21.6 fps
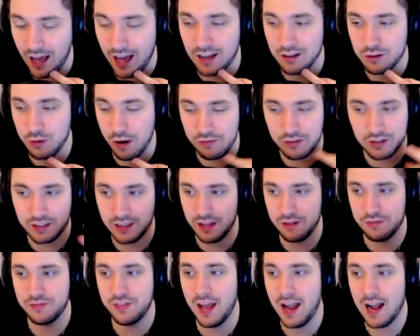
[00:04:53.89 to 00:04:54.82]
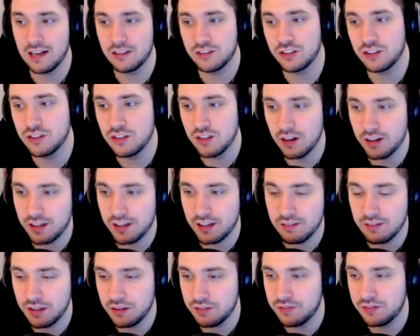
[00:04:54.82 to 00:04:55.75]
That, whoever lived there, just not
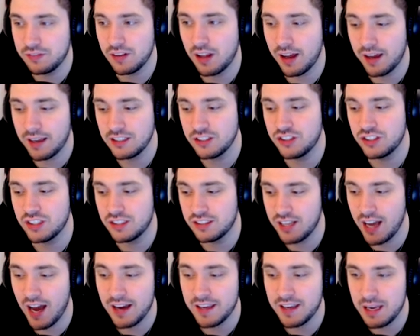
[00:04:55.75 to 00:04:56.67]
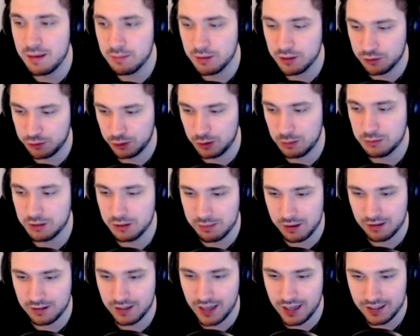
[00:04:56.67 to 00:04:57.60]
give a flying shiitake mushrooms
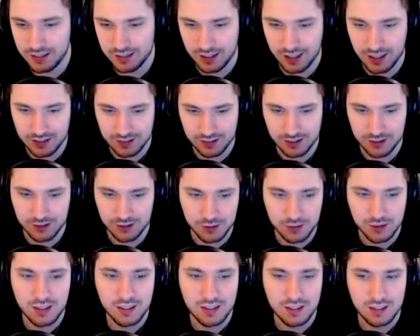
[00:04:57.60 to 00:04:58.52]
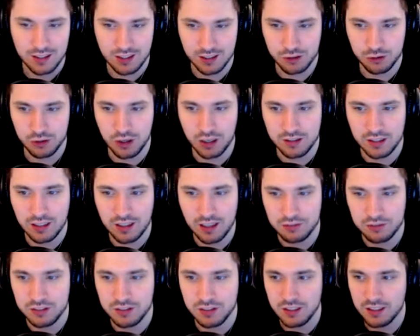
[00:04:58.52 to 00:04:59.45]
about their garden at all. Let's try on the
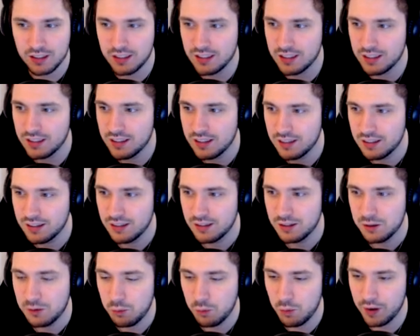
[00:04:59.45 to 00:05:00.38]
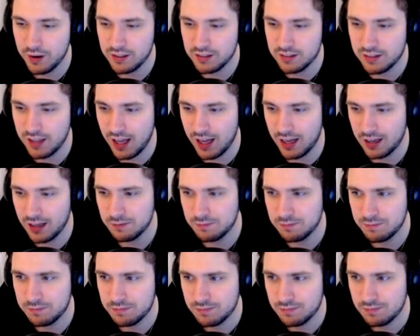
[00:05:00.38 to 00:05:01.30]
left side here. What is that?
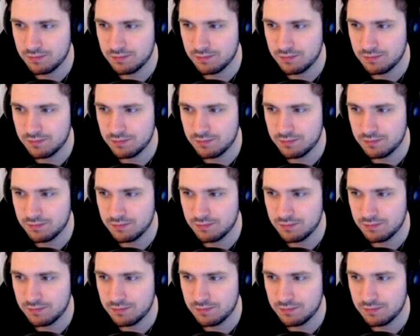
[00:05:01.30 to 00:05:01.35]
